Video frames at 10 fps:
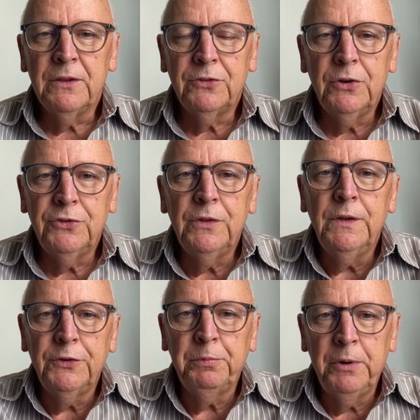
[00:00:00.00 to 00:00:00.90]
So it's in
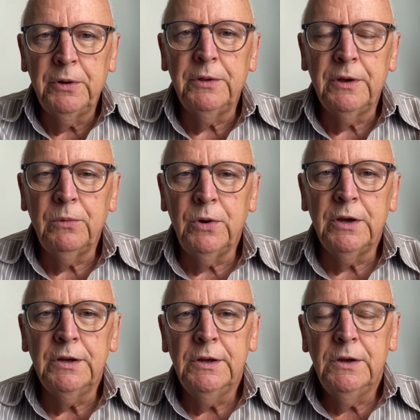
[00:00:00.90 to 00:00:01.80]
this spirit that
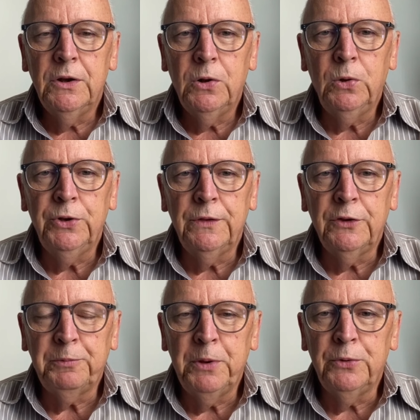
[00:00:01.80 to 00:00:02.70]
we're holding
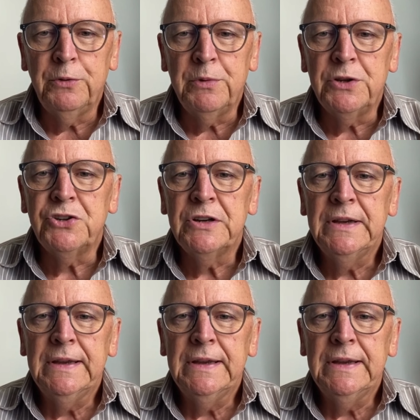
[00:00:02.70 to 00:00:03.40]
this pilgrimage.